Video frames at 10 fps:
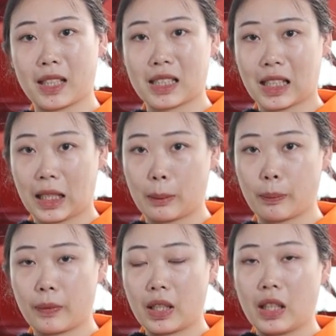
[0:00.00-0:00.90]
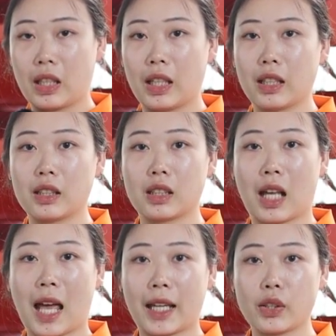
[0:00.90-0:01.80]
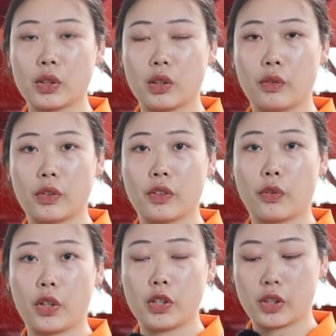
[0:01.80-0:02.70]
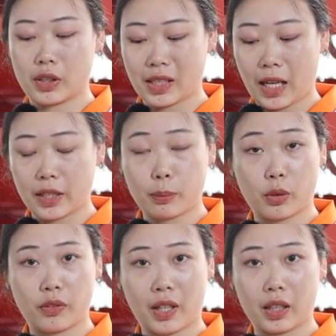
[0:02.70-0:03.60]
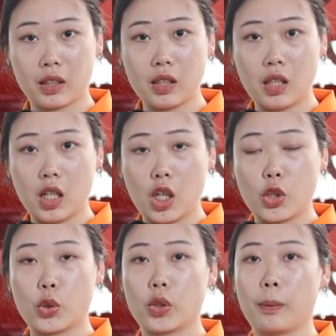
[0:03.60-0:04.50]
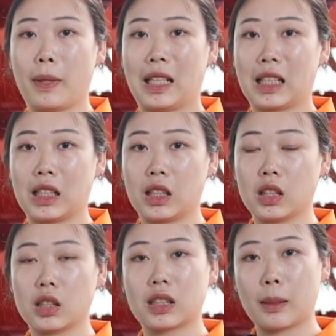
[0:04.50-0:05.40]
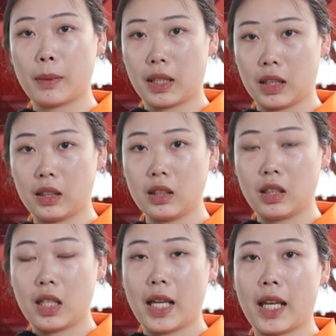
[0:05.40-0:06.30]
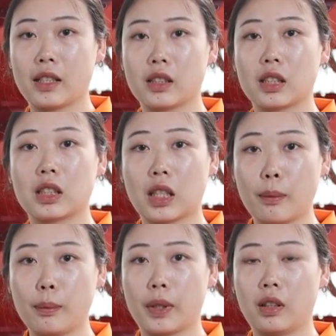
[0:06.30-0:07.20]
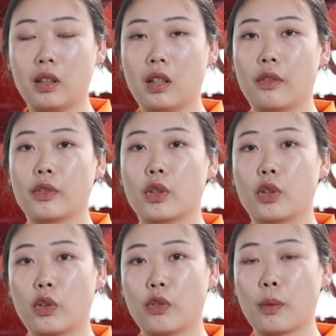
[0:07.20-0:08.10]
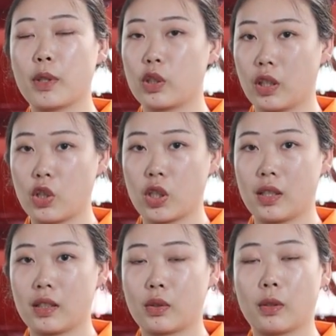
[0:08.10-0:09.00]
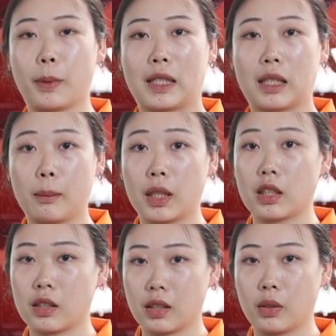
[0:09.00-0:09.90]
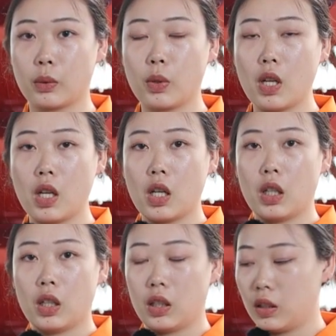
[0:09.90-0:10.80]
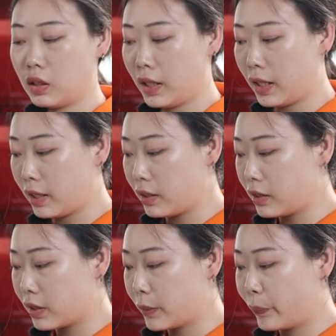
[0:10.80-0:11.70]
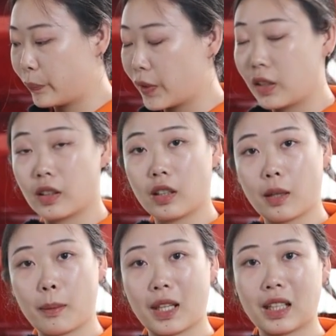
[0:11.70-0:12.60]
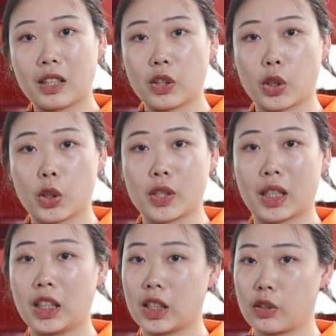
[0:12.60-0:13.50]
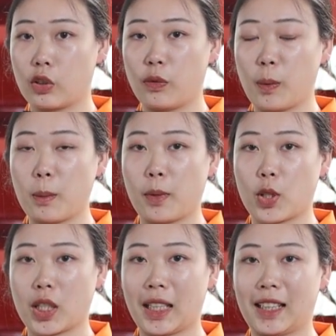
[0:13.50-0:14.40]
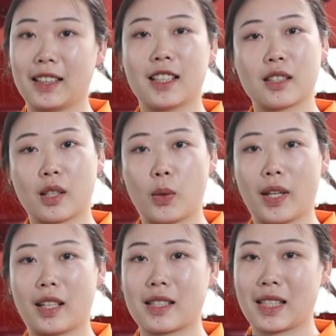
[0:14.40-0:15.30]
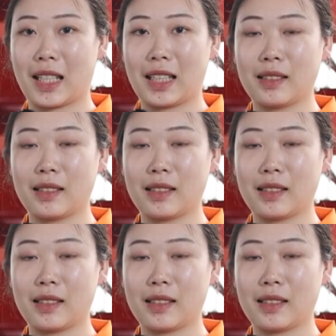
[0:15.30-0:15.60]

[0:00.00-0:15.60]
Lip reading: the same, and the height of different size profile should be similar, and the number of the roll forming stations should be similar too. And there are many details in this roll forming machine. Let's go and see.